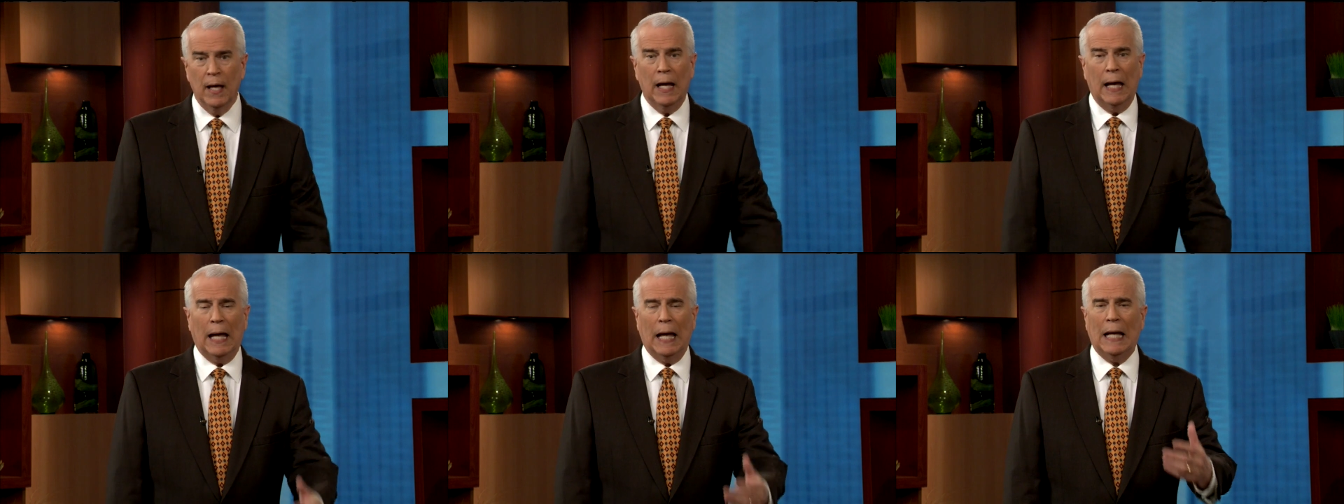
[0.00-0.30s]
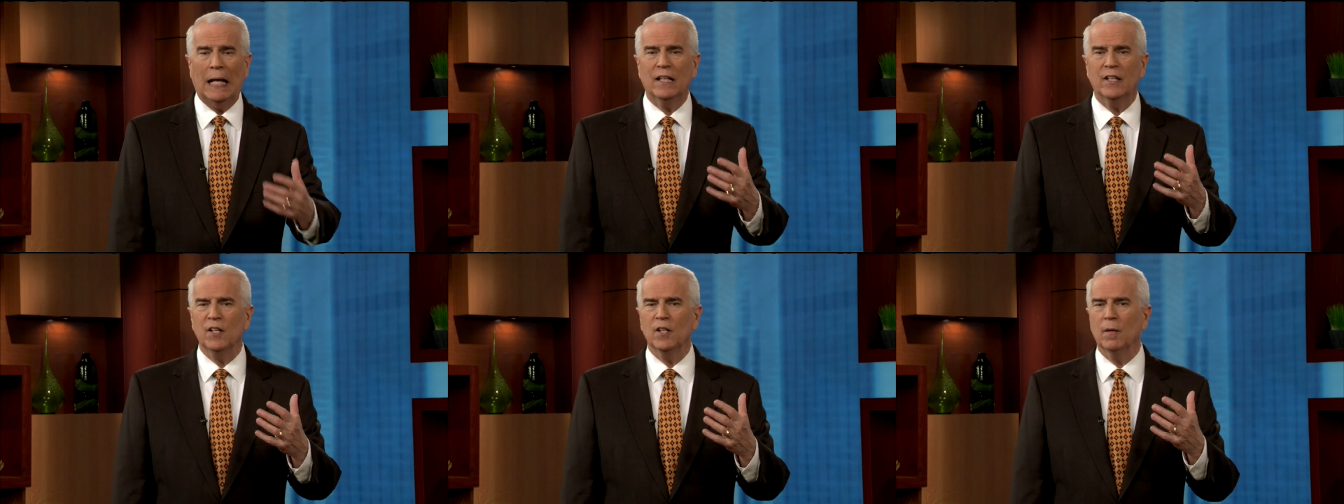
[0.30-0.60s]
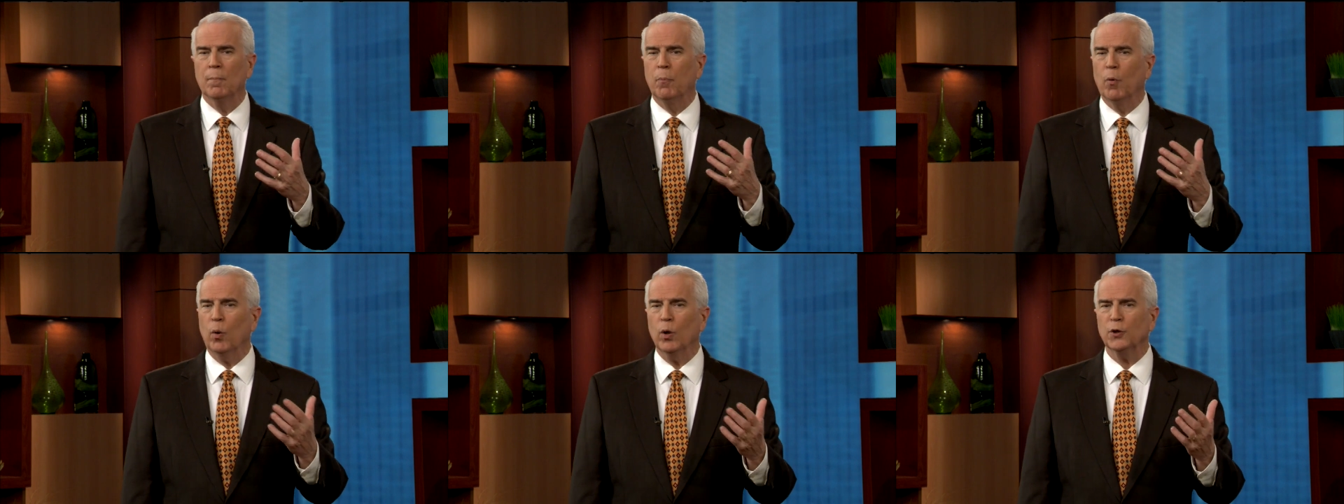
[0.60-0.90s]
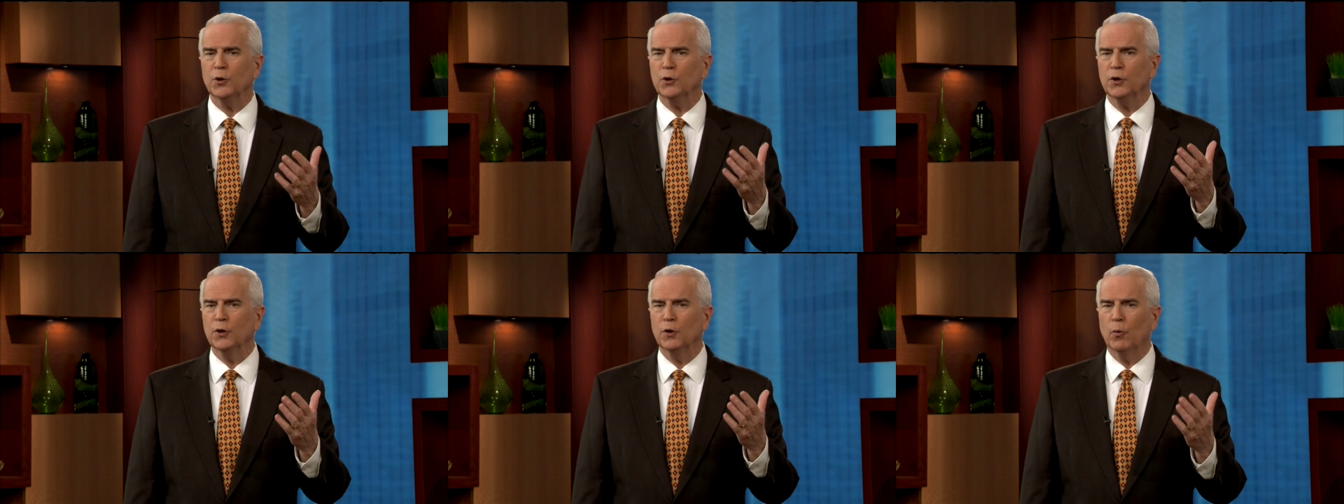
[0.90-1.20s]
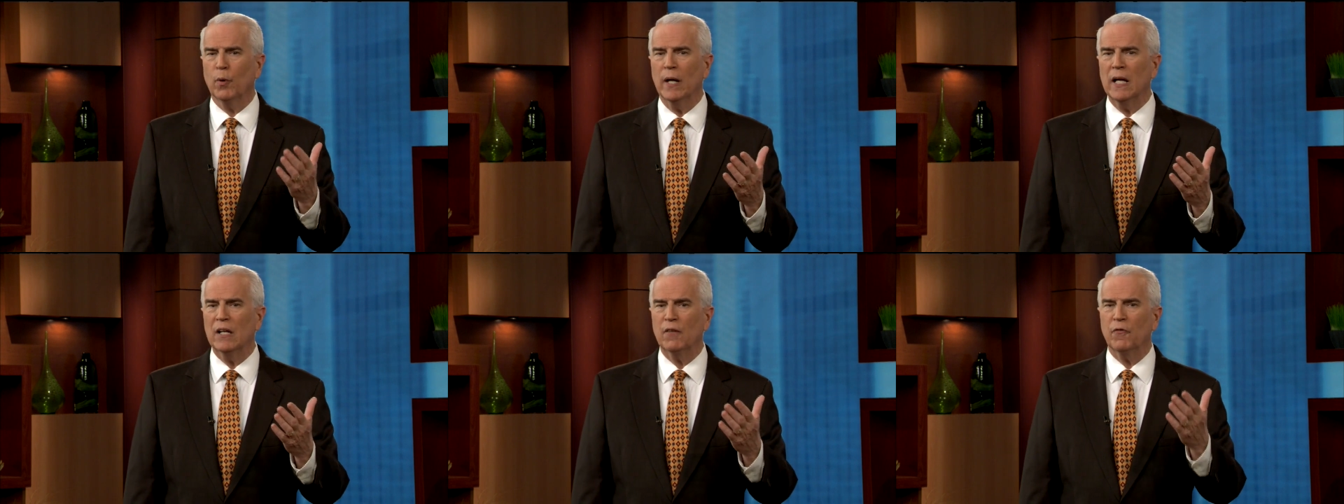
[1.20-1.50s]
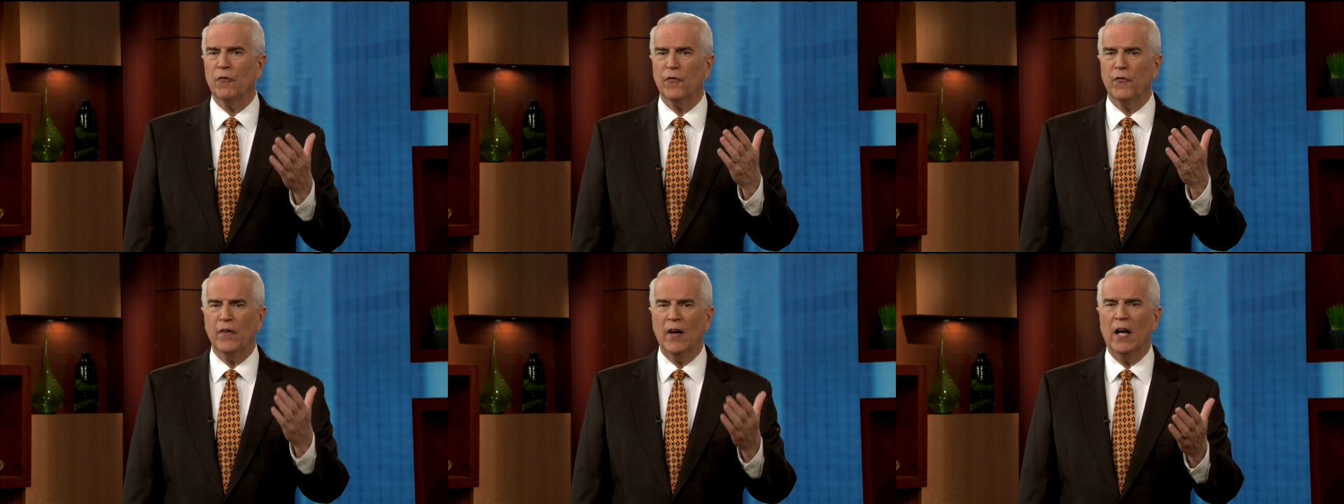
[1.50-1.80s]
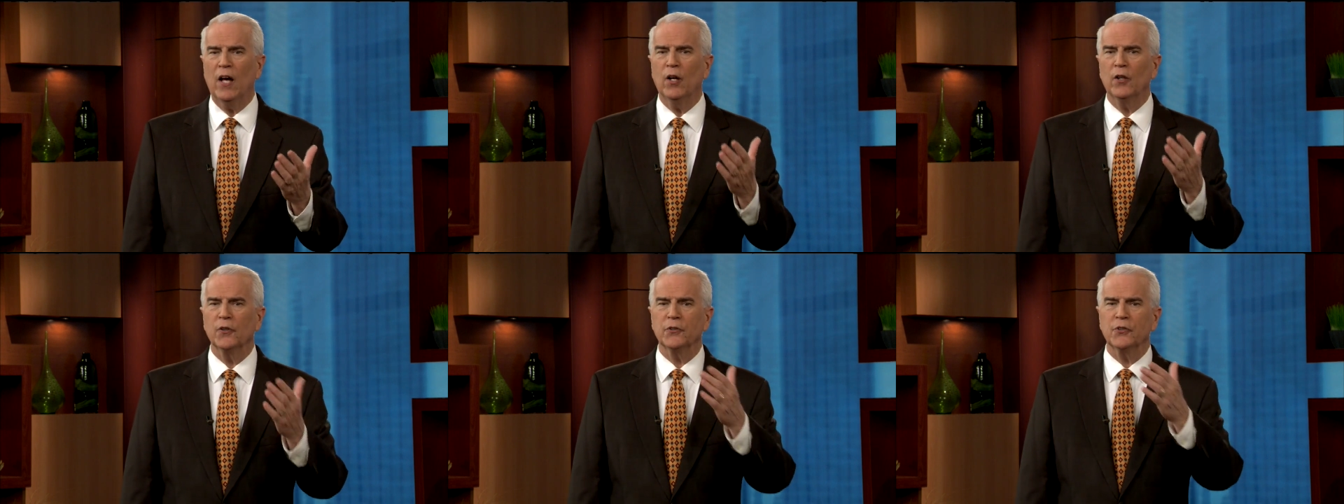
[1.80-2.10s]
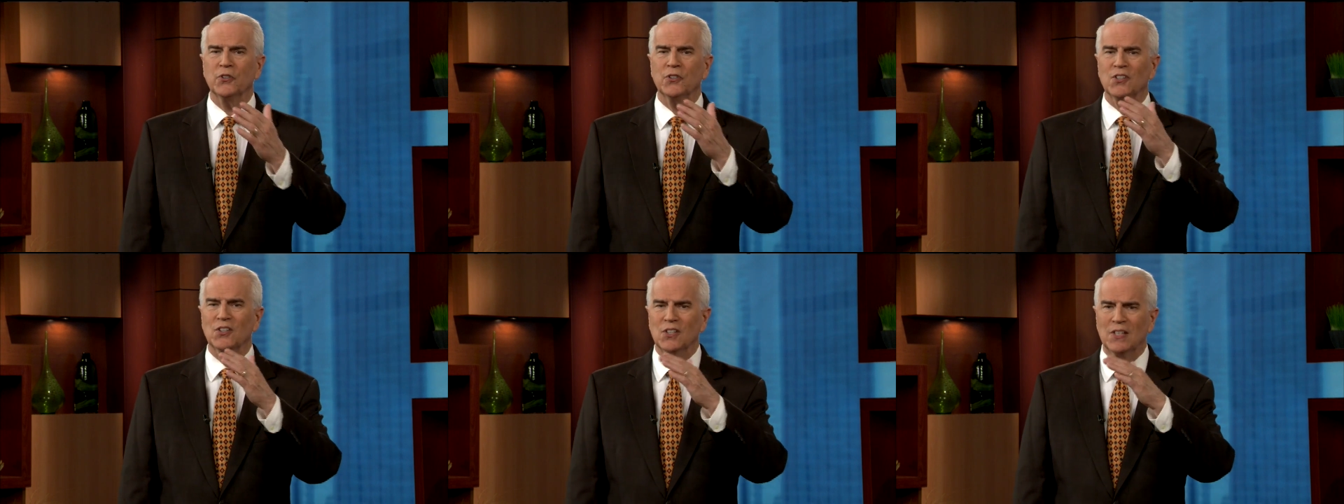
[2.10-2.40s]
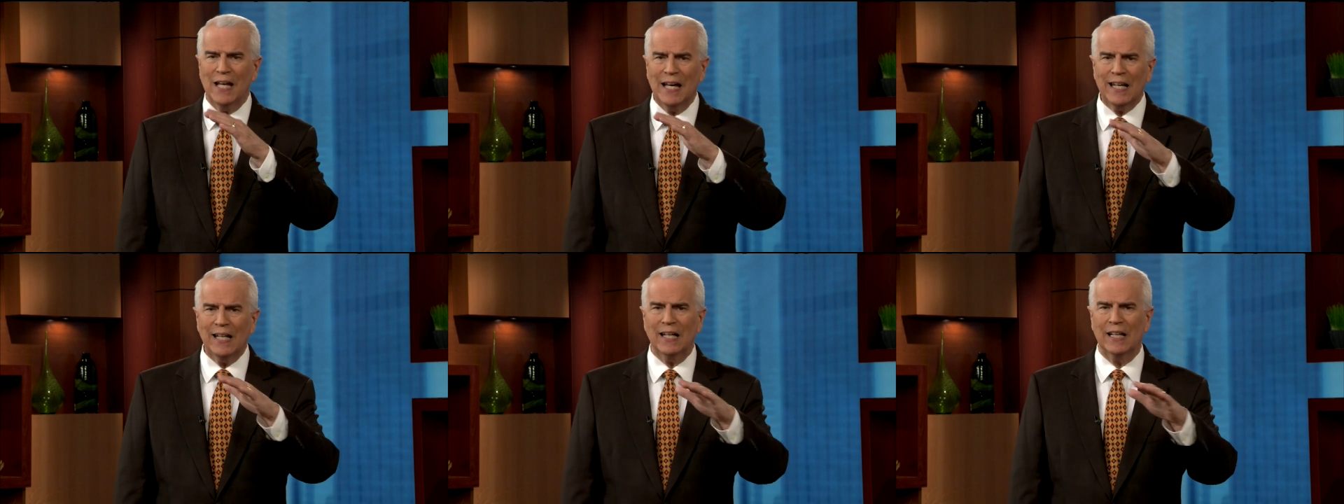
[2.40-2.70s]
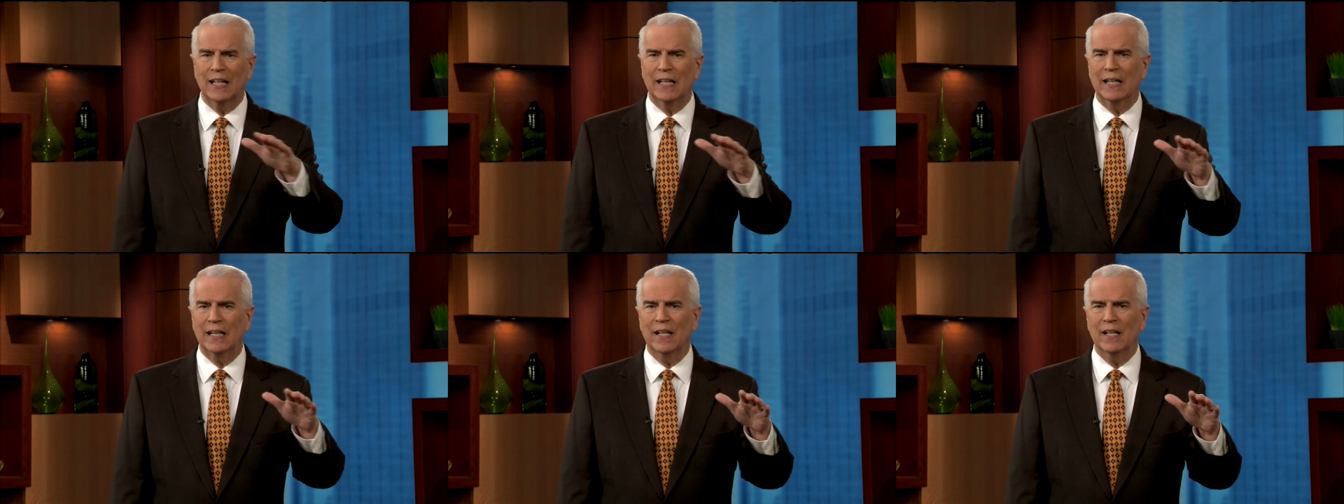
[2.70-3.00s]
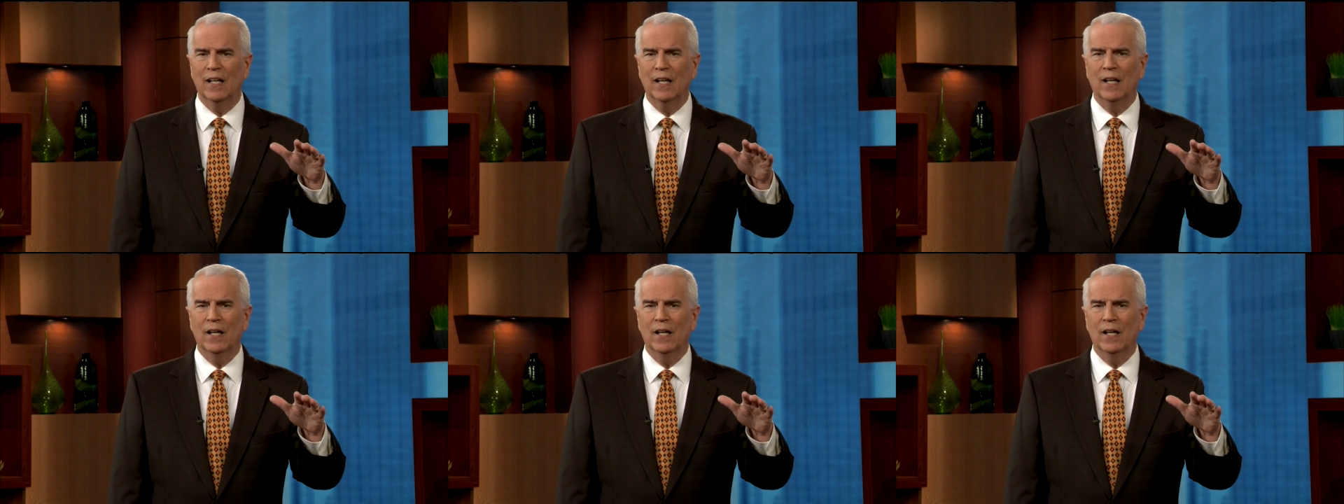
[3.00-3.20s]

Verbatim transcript: And the abortion rate fell steadily